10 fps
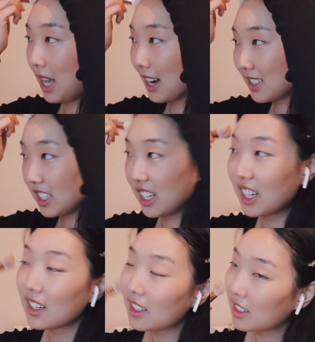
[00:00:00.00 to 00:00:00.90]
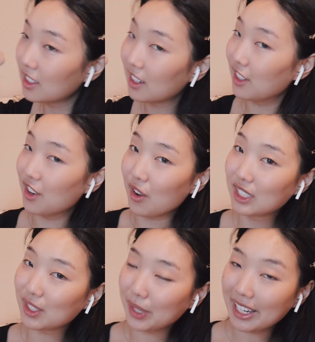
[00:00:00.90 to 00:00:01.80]
black tea. No
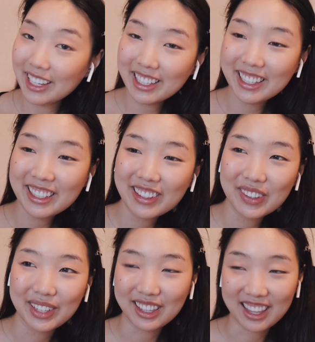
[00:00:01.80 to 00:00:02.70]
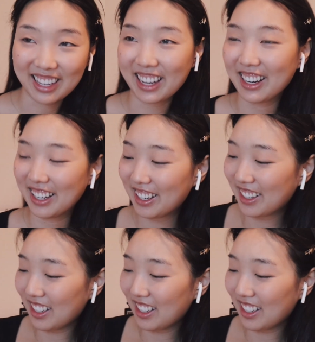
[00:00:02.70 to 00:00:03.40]
sweet, with nothing in it.